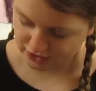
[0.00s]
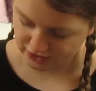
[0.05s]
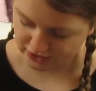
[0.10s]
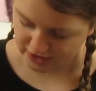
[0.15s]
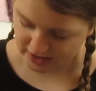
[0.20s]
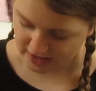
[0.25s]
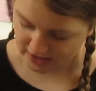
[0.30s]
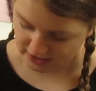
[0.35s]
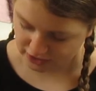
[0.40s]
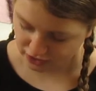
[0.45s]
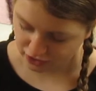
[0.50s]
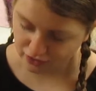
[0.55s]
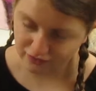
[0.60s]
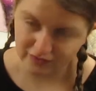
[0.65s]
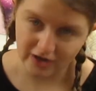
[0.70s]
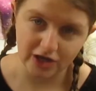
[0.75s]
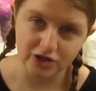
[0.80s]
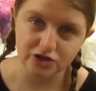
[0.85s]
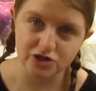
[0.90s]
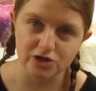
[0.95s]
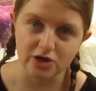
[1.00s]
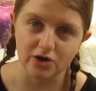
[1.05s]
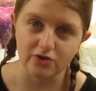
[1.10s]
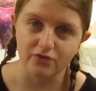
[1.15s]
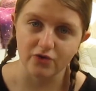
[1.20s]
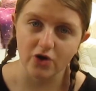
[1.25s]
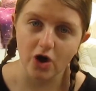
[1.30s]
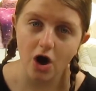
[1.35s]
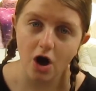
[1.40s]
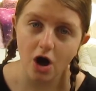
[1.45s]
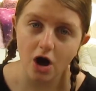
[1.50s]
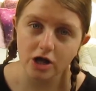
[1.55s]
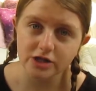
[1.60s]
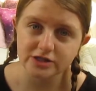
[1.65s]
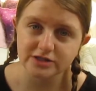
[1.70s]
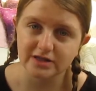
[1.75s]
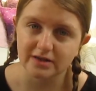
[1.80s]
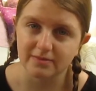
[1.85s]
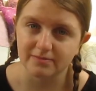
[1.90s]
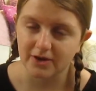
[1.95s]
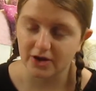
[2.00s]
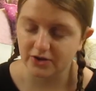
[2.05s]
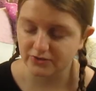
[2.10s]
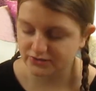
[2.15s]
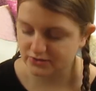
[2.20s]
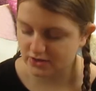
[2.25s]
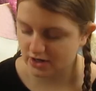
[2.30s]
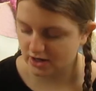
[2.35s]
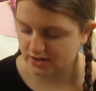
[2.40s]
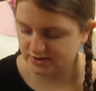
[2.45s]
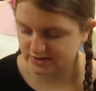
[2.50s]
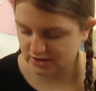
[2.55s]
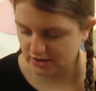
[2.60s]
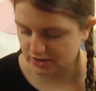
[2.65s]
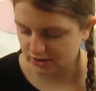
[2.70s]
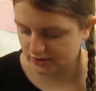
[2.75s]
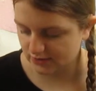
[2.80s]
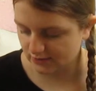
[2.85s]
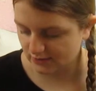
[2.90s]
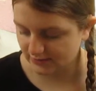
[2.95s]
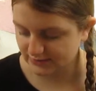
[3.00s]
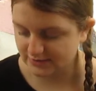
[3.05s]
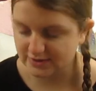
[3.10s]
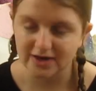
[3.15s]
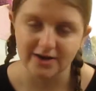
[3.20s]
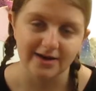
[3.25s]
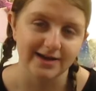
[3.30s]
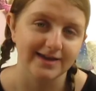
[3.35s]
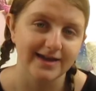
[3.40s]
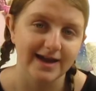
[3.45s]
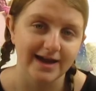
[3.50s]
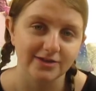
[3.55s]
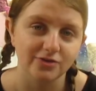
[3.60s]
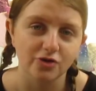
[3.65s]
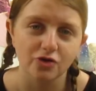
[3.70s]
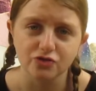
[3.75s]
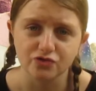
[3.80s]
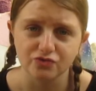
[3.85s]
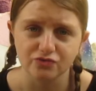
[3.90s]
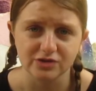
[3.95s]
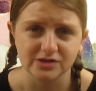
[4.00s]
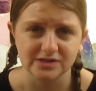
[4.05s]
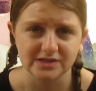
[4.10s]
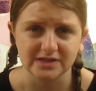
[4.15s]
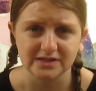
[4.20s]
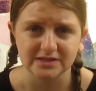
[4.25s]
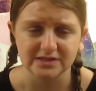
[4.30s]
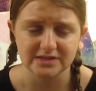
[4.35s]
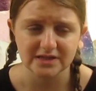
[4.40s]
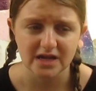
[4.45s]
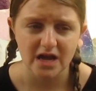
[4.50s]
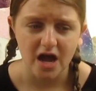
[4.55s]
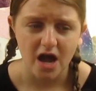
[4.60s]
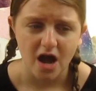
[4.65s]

their new range of cards and postcards and thought, I cannot resist.